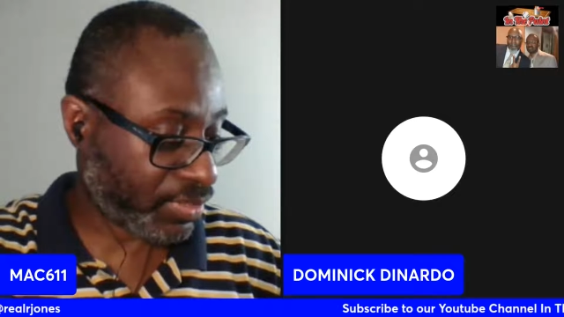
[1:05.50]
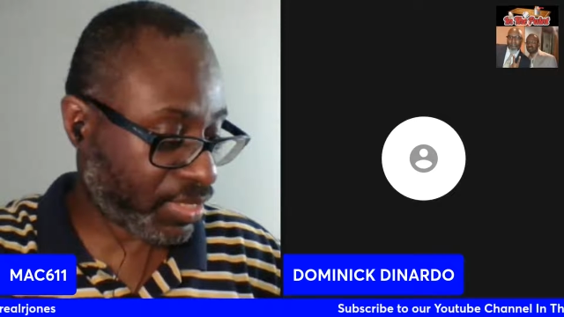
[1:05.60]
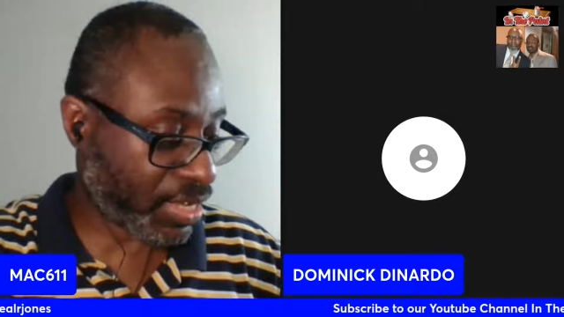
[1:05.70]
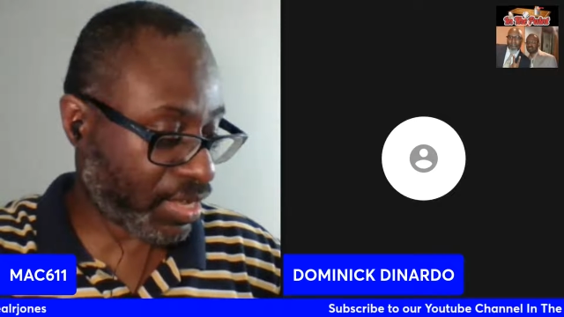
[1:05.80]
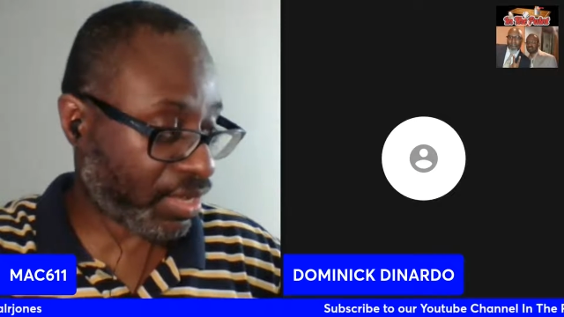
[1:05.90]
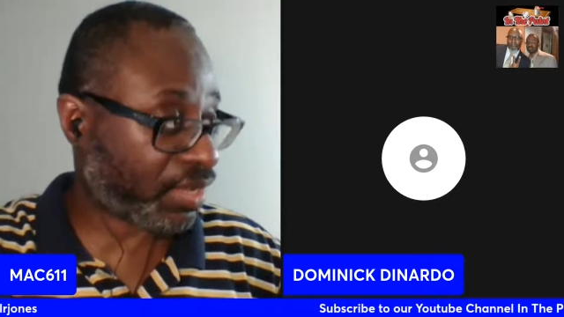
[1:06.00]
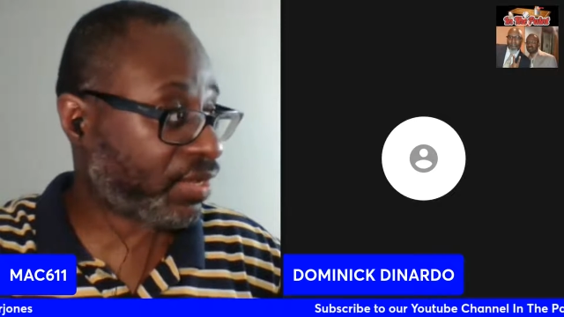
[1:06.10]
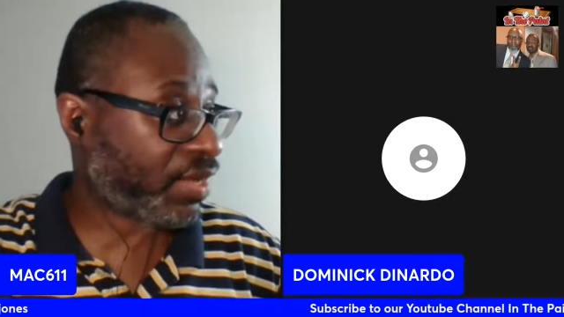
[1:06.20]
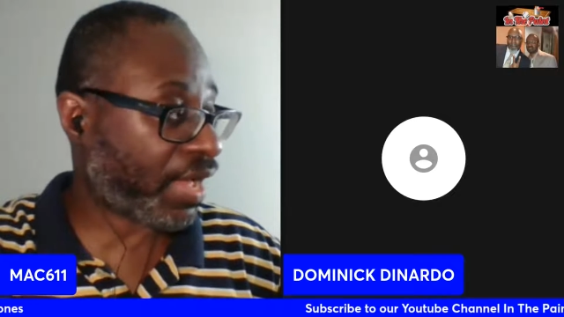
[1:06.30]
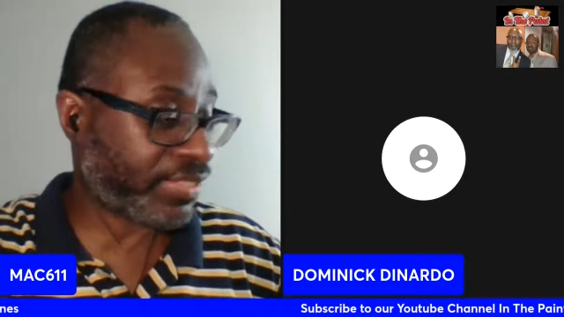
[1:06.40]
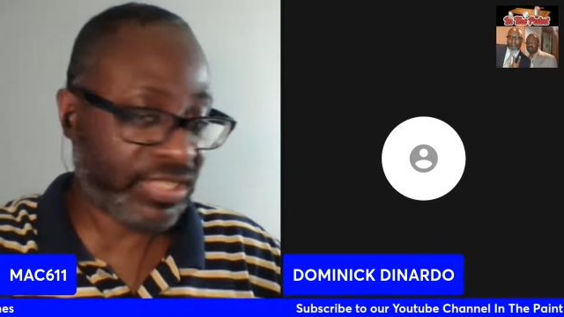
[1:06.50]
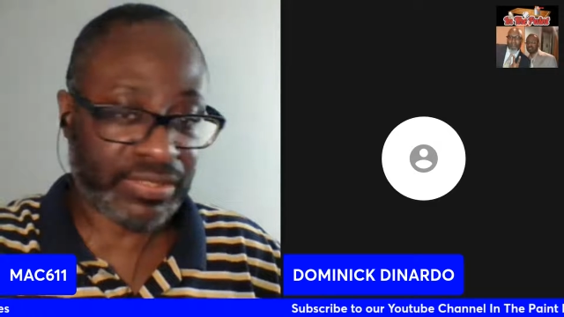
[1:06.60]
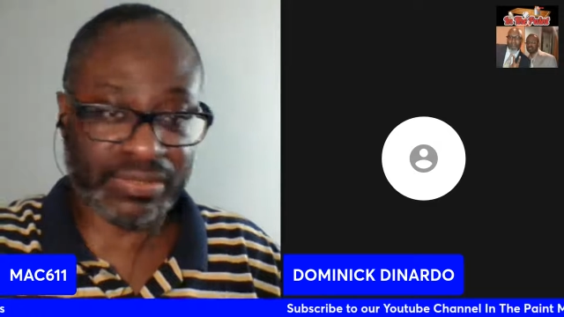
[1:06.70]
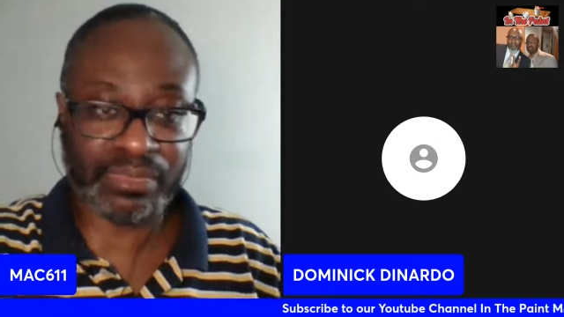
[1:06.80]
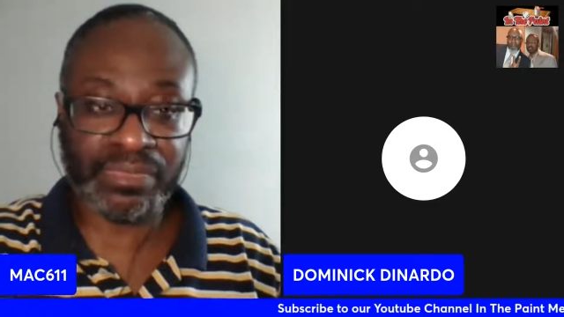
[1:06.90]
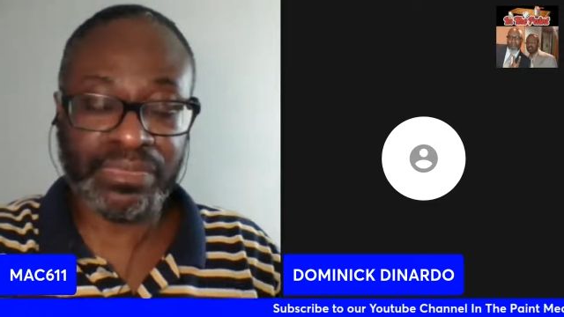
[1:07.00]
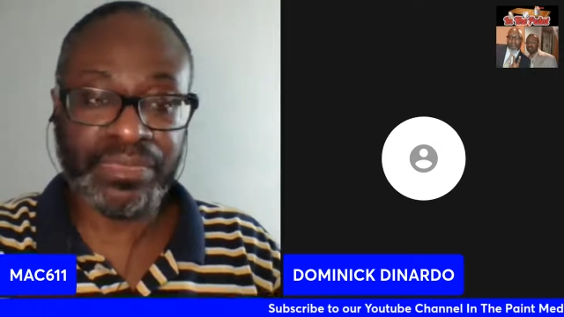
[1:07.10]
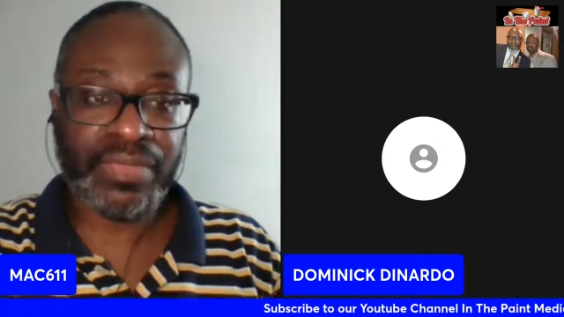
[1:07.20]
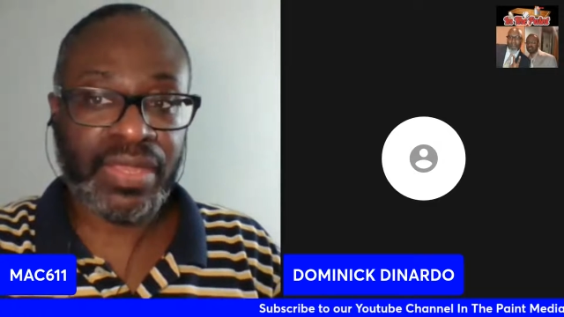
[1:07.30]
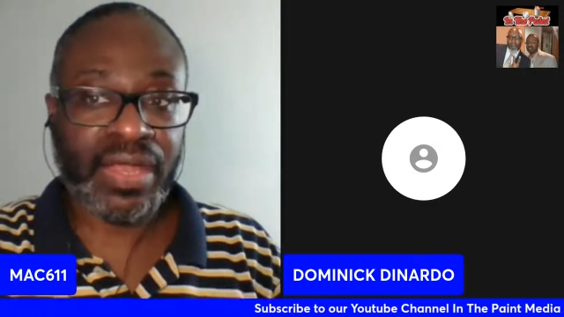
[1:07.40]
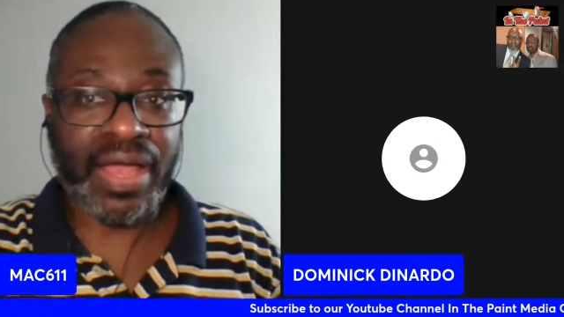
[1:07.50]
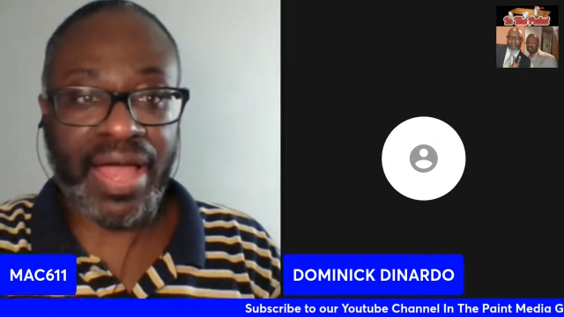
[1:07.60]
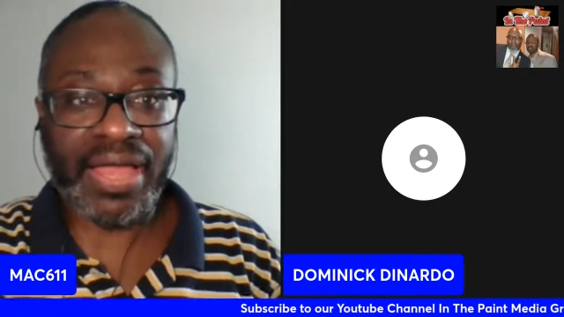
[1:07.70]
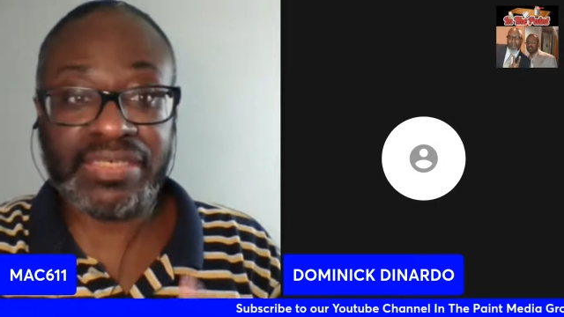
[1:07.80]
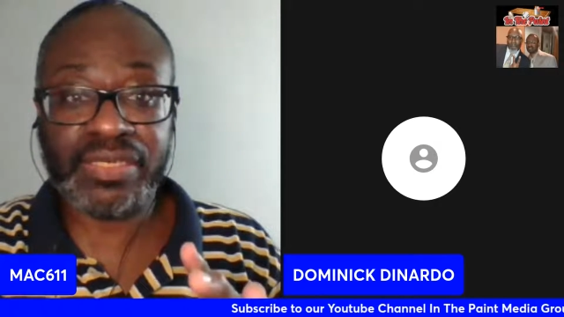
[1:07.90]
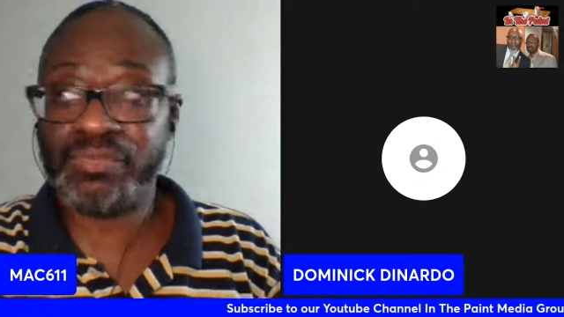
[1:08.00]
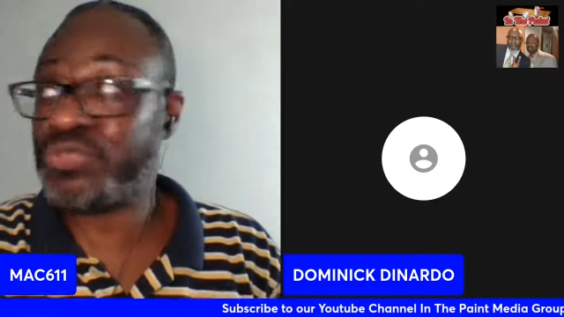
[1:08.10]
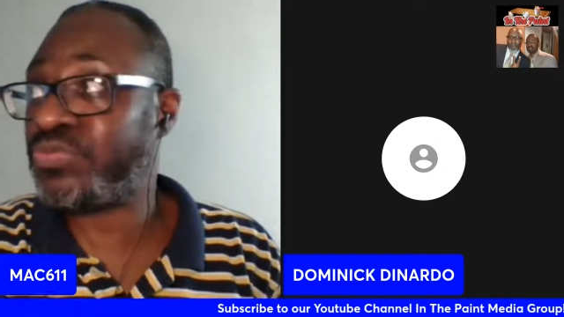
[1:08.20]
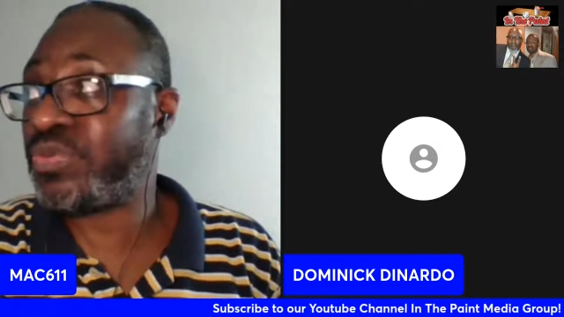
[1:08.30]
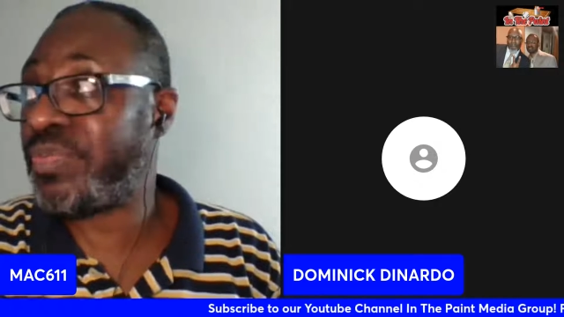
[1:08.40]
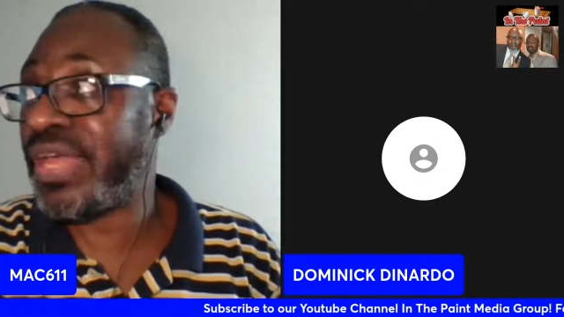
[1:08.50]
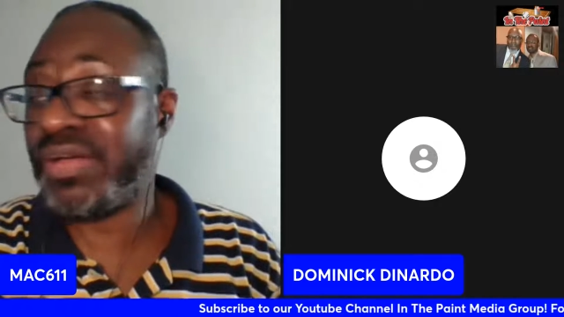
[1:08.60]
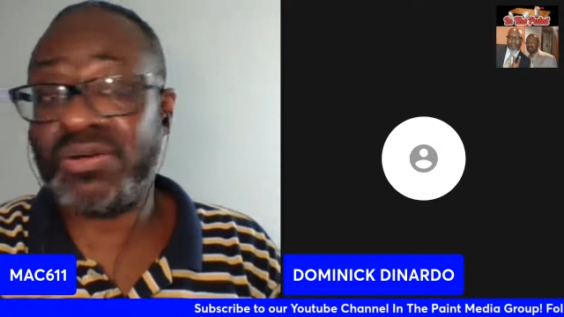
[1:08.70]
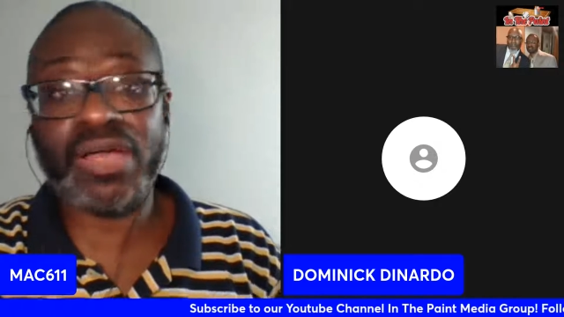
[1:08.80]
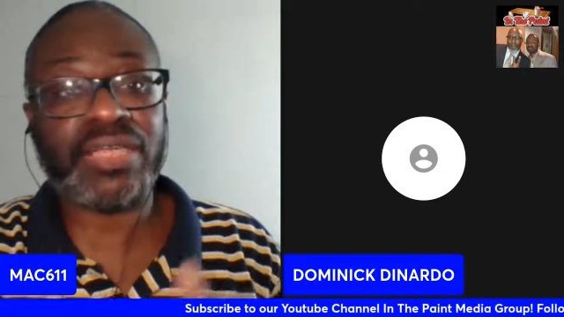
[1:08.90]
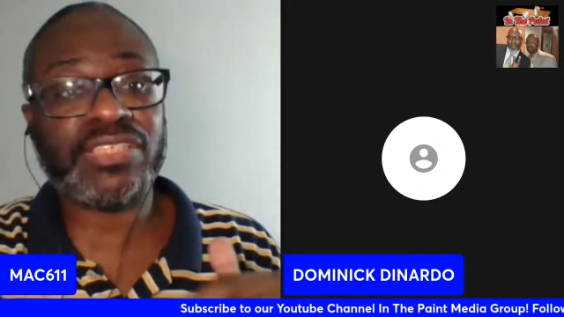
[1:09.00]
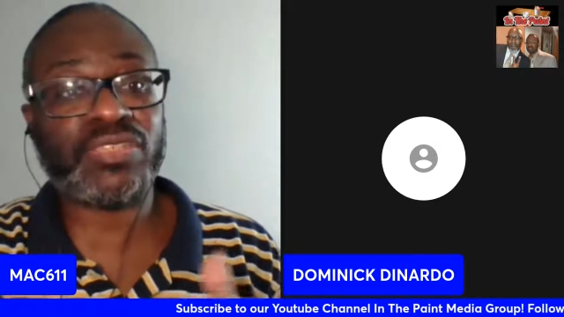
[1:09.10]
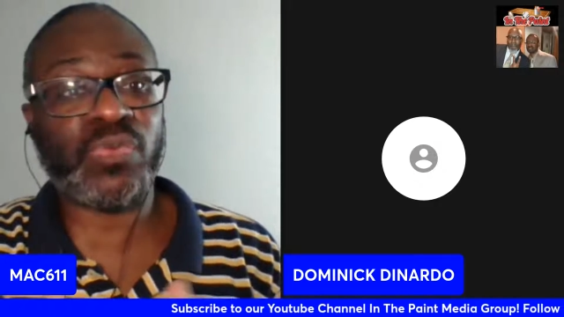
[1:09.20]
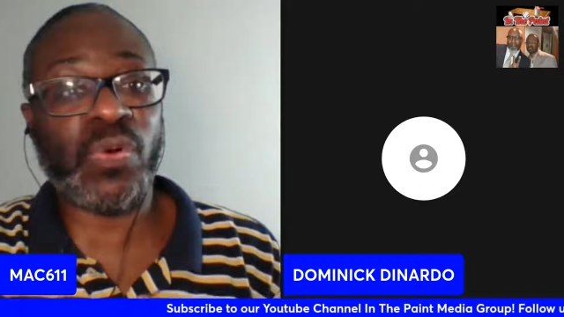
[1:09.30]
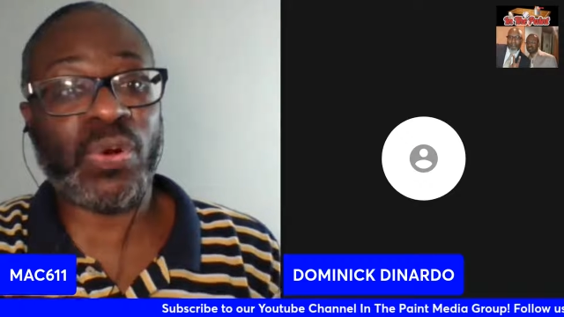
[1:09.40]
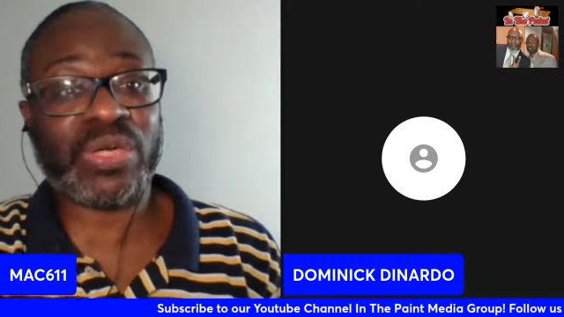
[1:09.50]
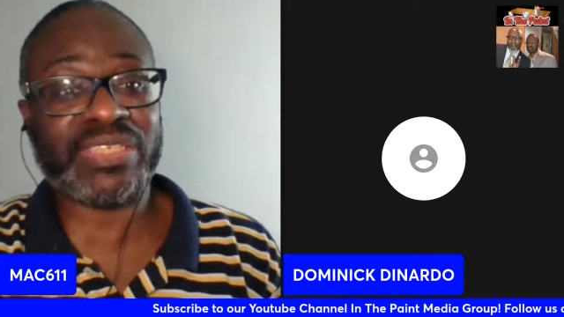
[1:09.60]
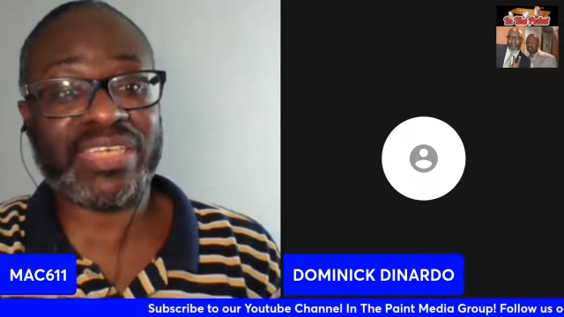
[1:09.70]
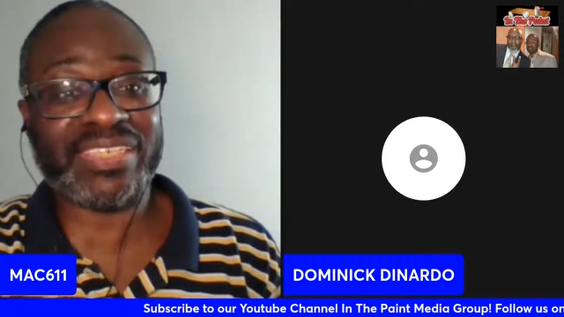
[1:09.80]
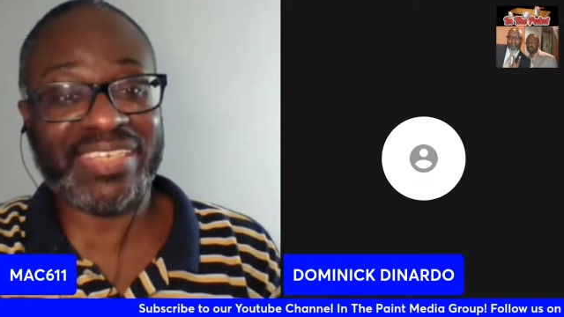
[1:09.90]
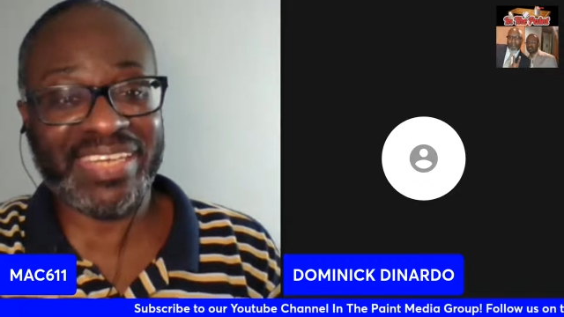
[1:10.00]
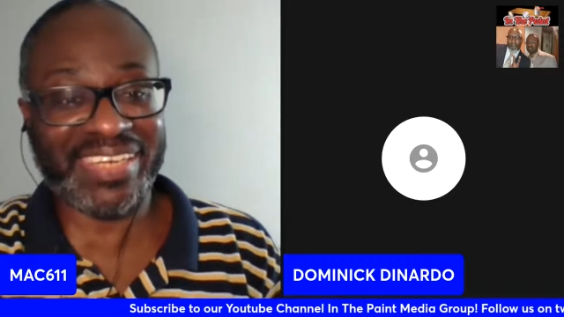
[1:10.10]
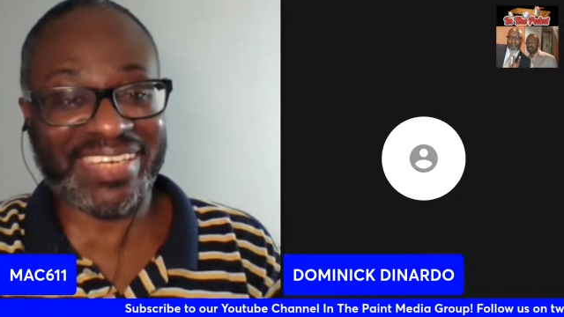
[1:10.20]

Yeah, I had to commute from hell. I just walked in.